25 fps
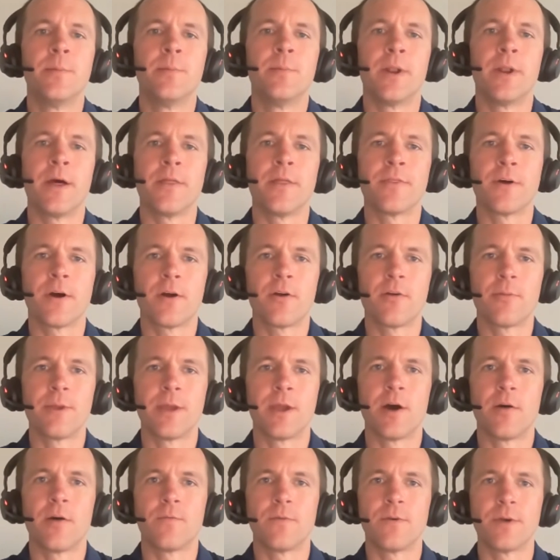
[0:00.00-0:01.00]
But I thought it would be
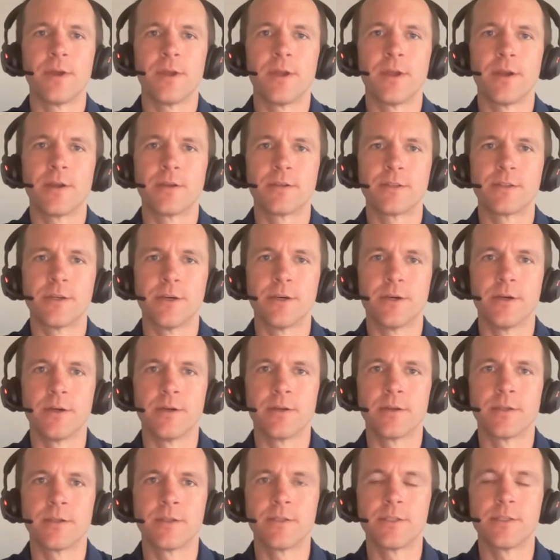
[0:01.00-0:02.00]
helpful here
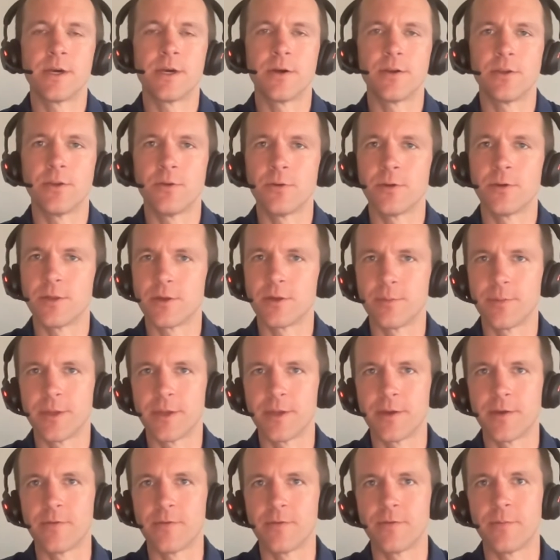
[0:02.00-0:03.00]
to tell you a little
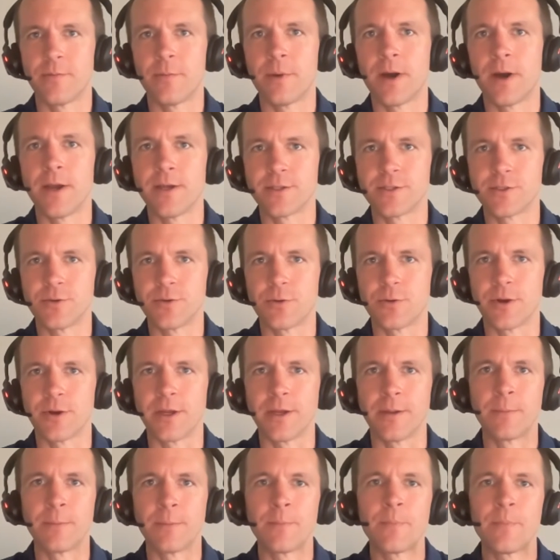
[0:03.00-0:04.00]
bit of my
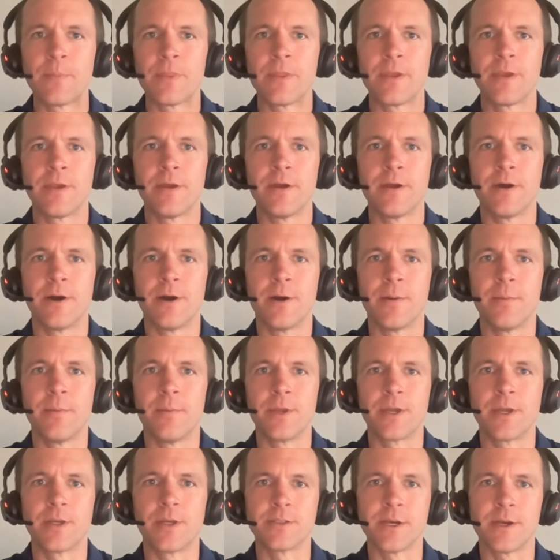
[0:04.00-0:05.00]
story um,
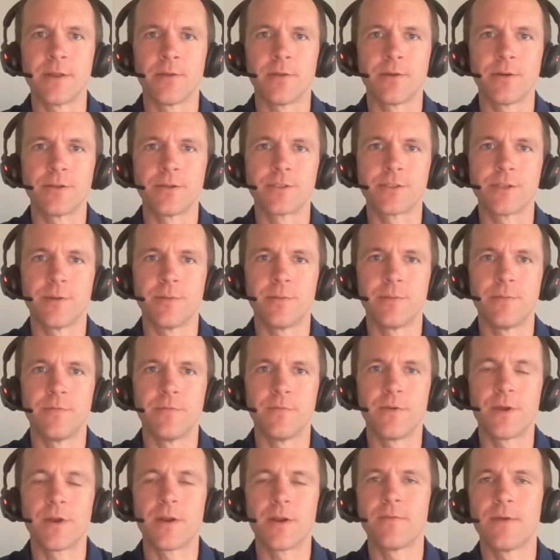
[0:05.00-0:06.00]
because I learned some
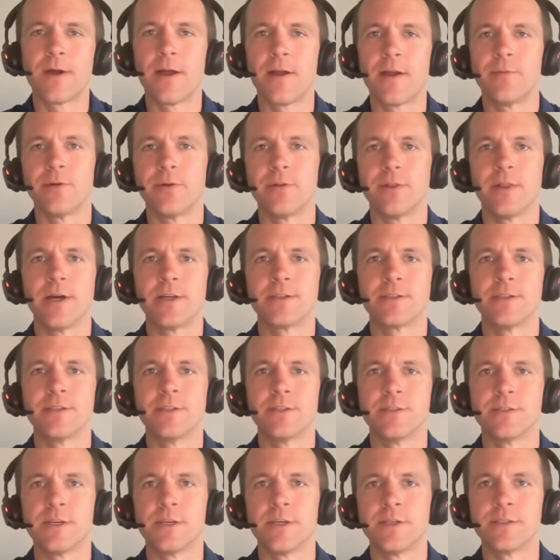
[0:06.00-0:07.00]
very valuable
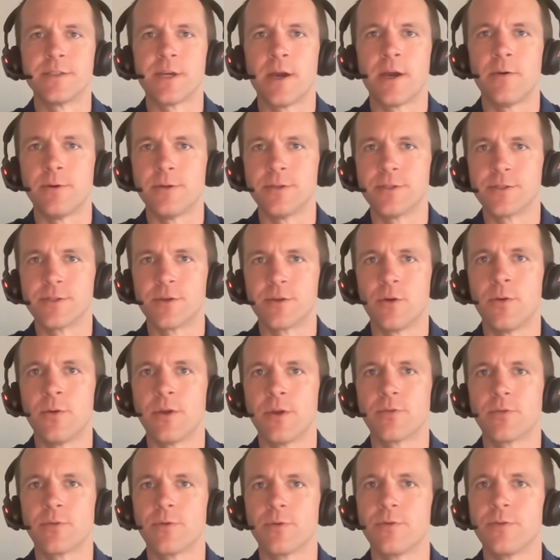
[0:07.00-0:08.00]
lessons as I was
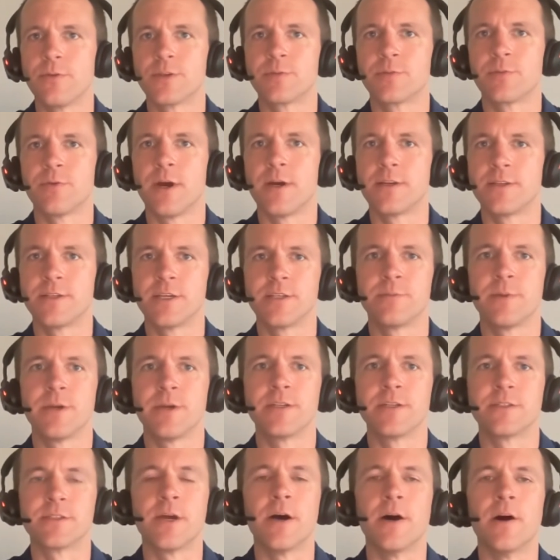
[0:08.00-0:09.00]
going through this process
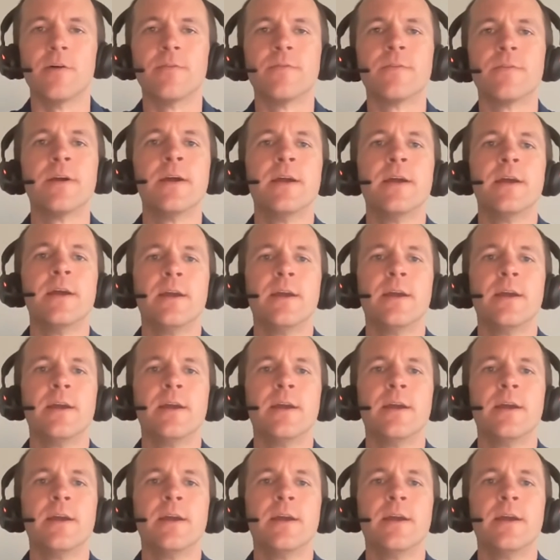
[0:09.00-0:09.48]
myself.